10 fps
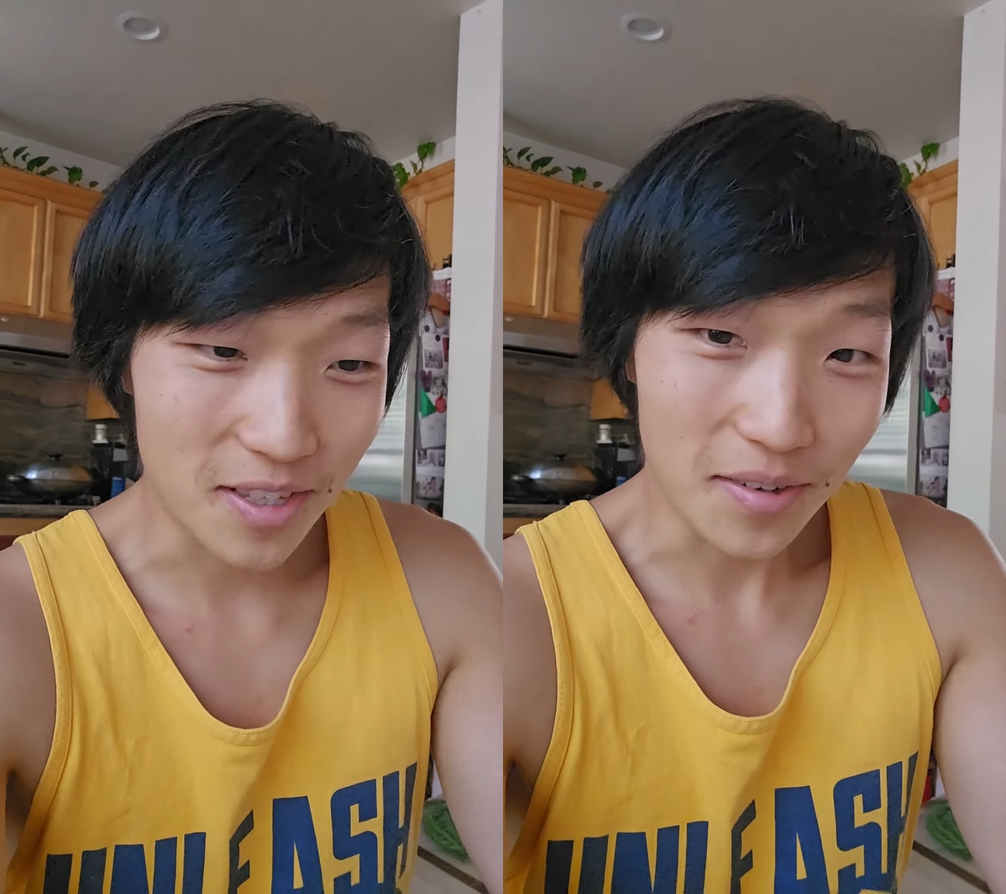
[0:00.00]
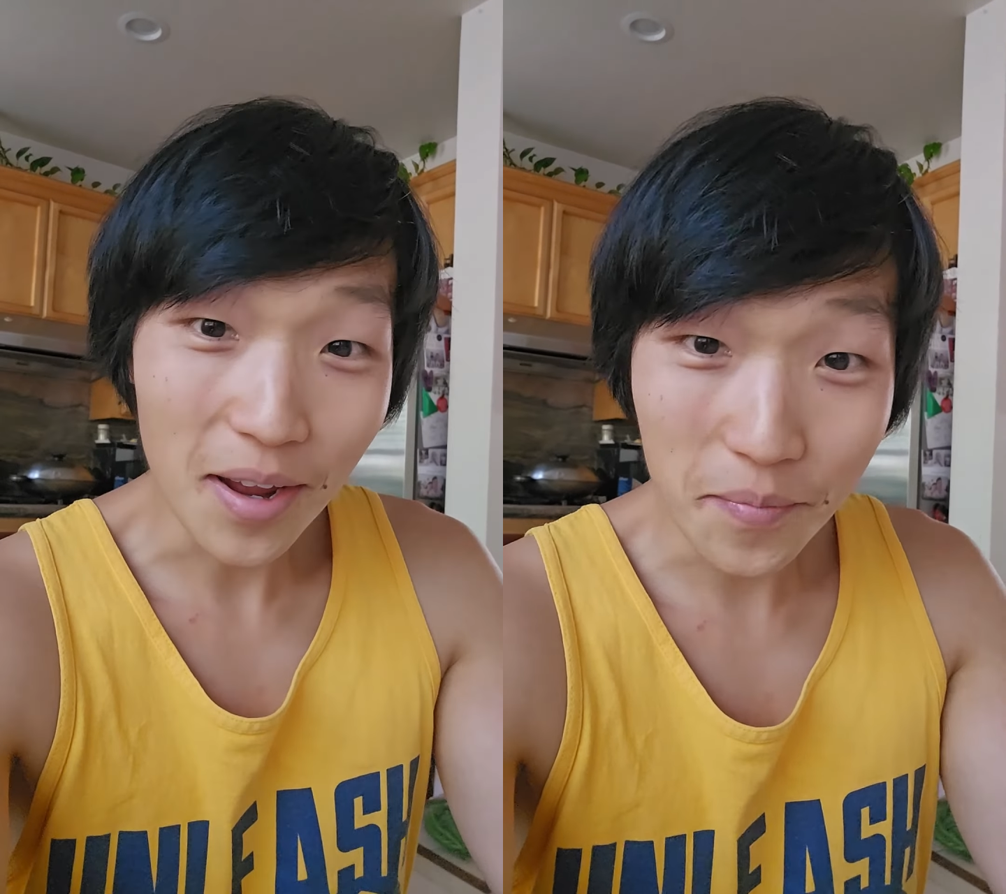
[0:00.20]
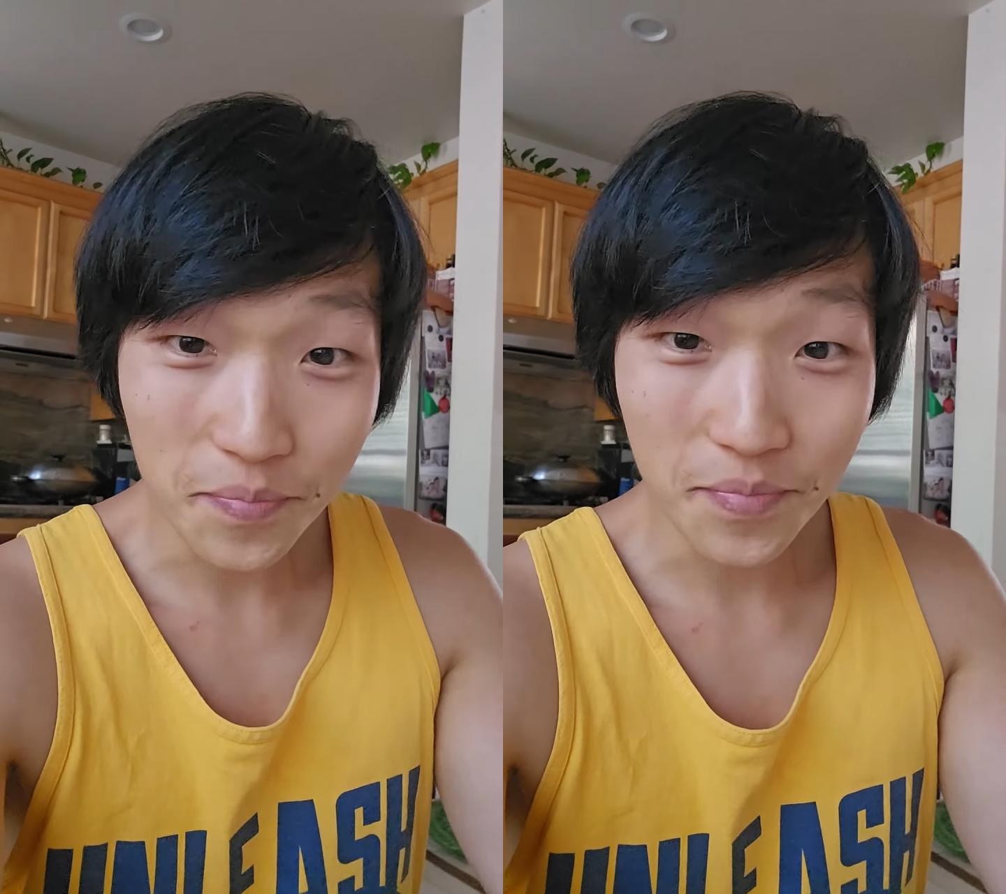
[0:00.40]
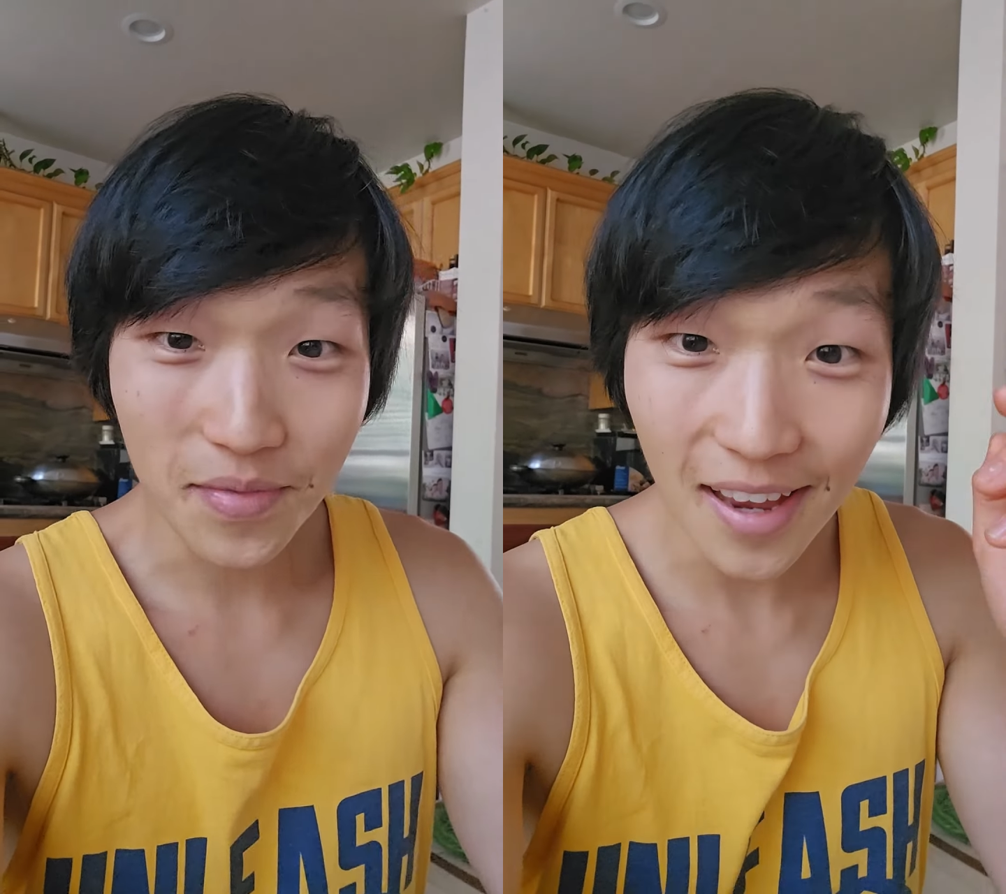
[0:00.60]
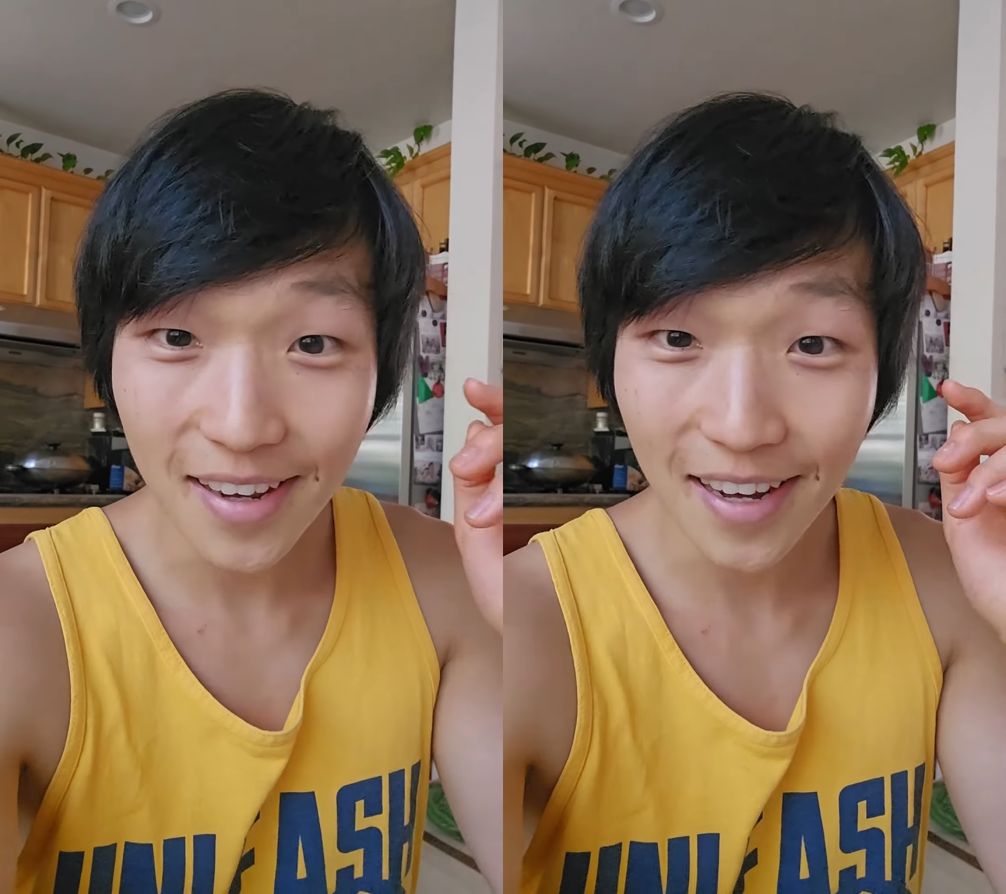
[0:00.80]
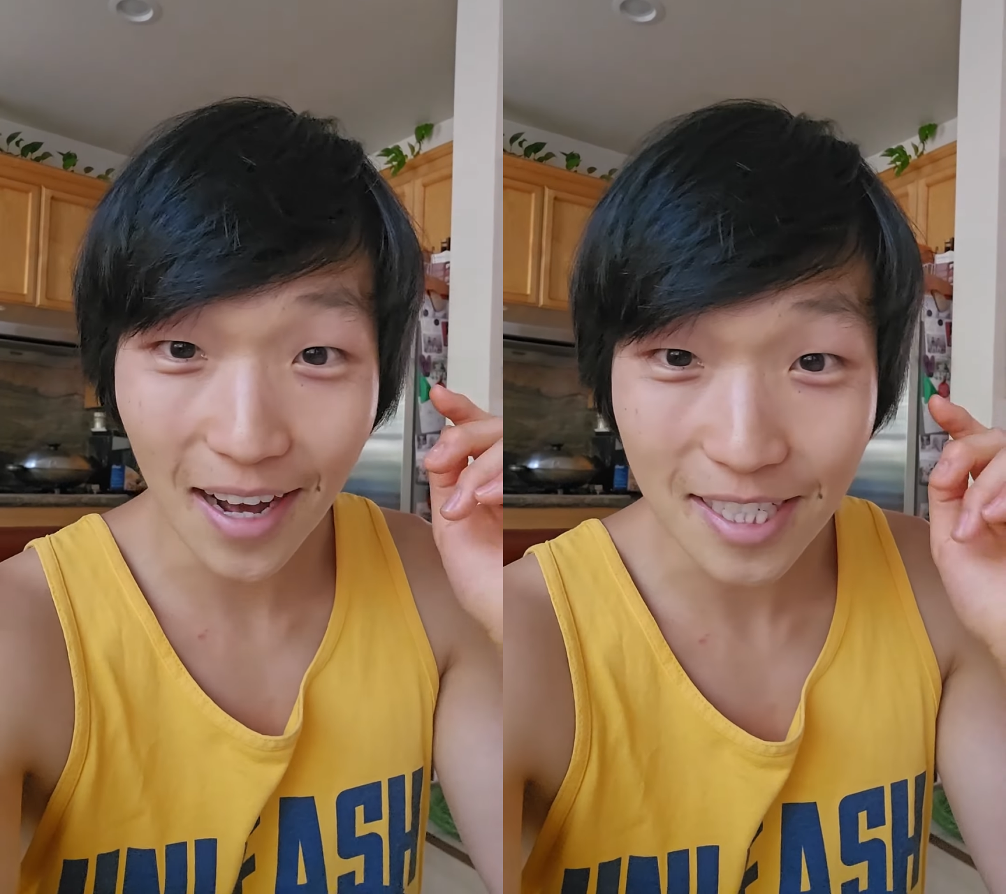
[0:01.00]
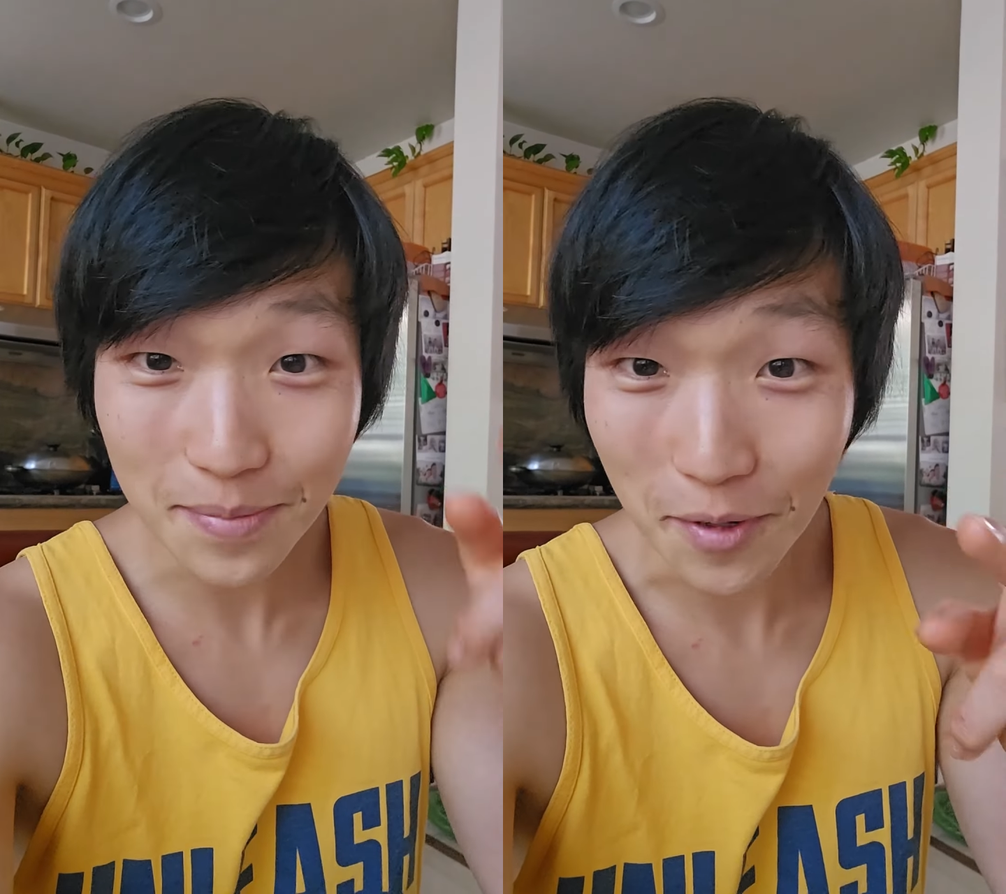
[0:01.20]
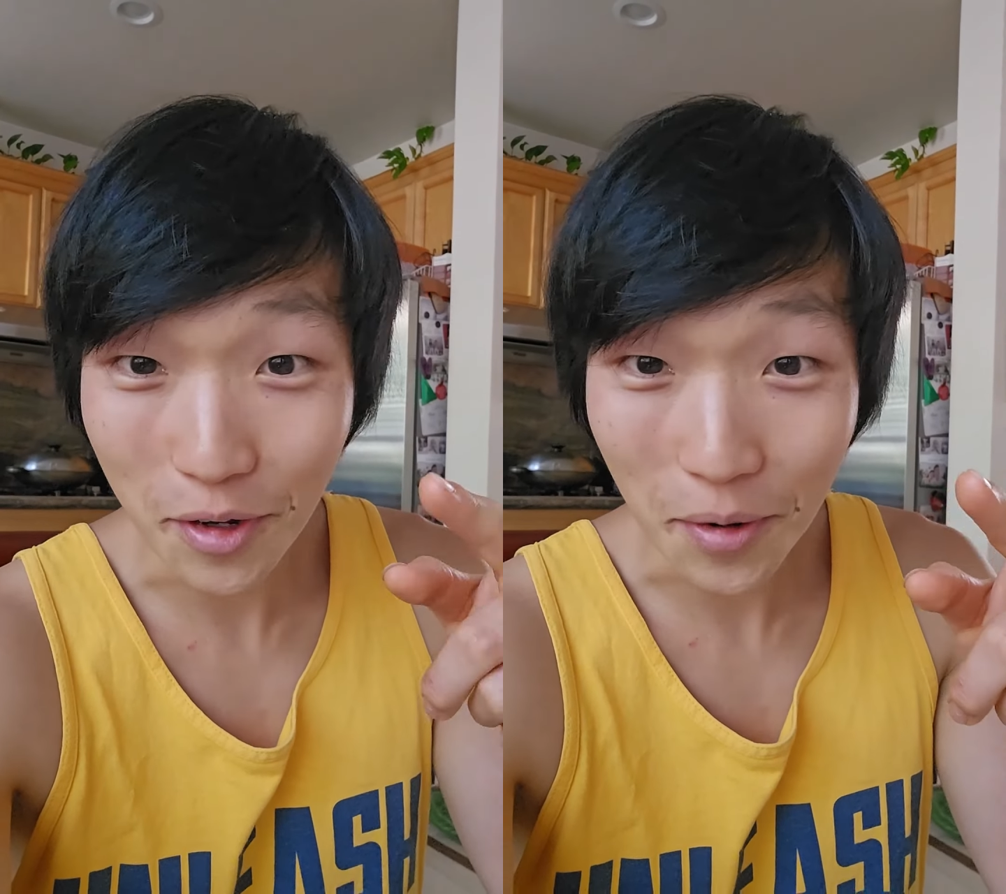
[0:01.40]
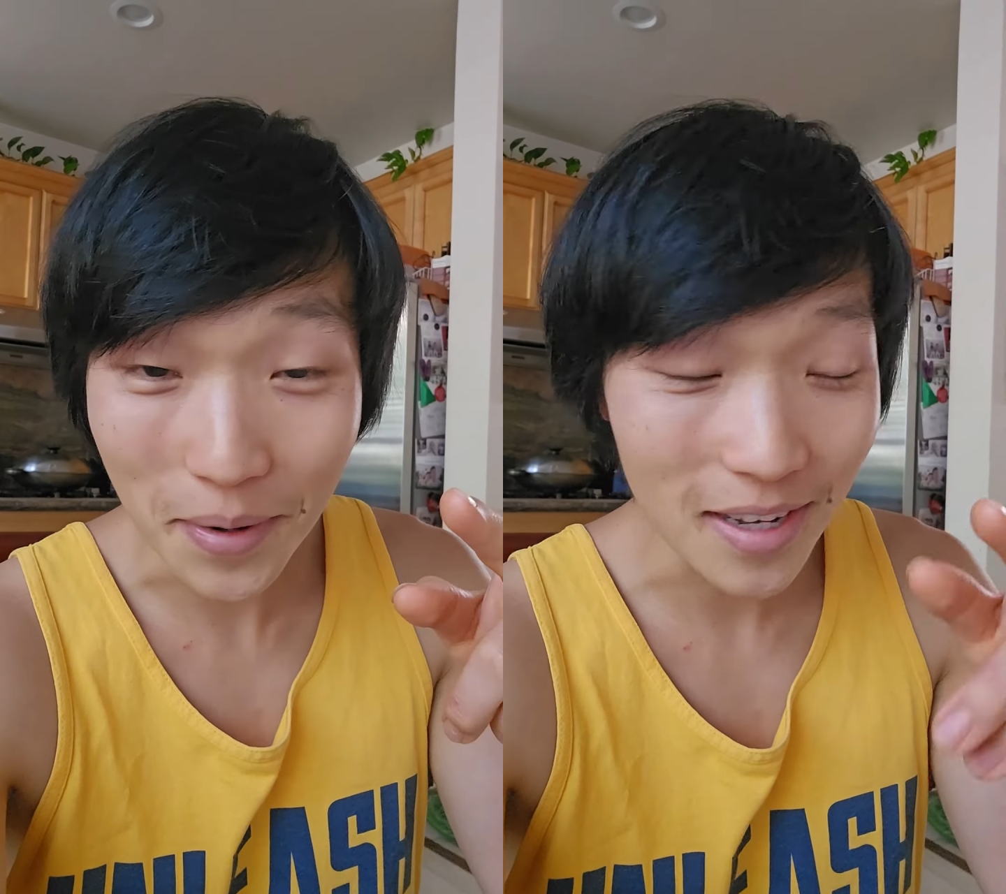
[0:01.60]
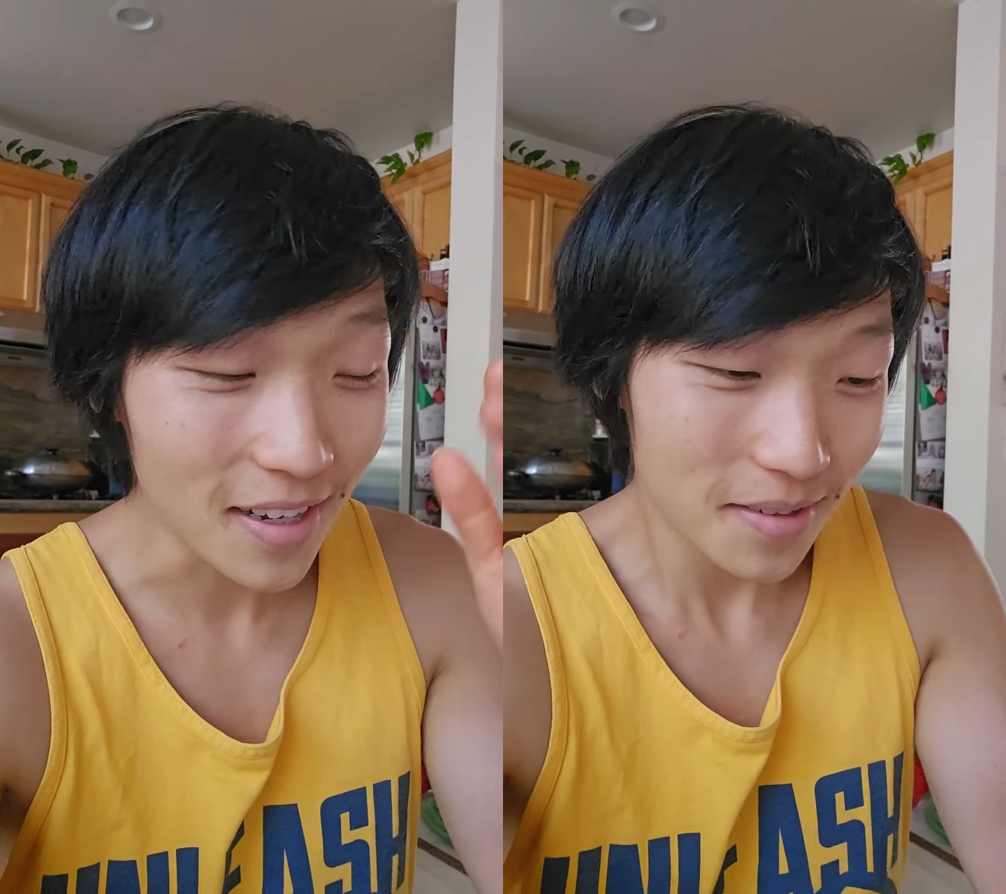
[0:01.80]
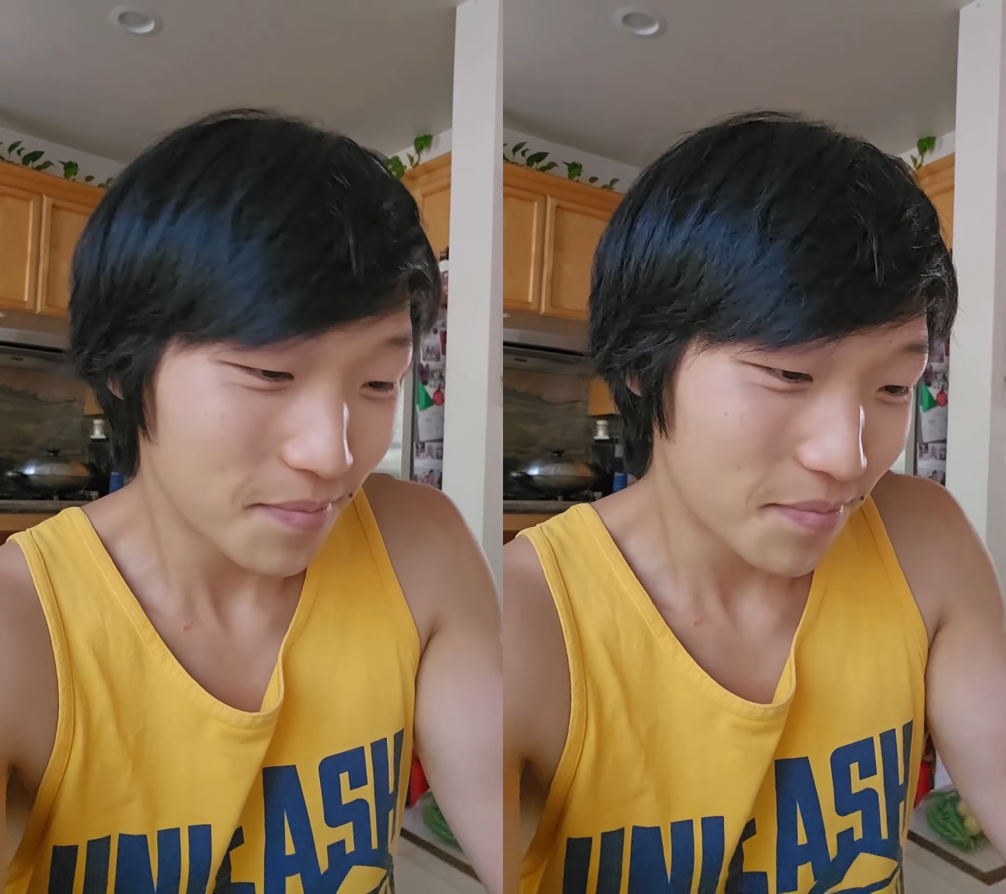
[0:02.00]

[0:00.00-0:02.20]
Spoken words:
So yeah, did I just blow your mind?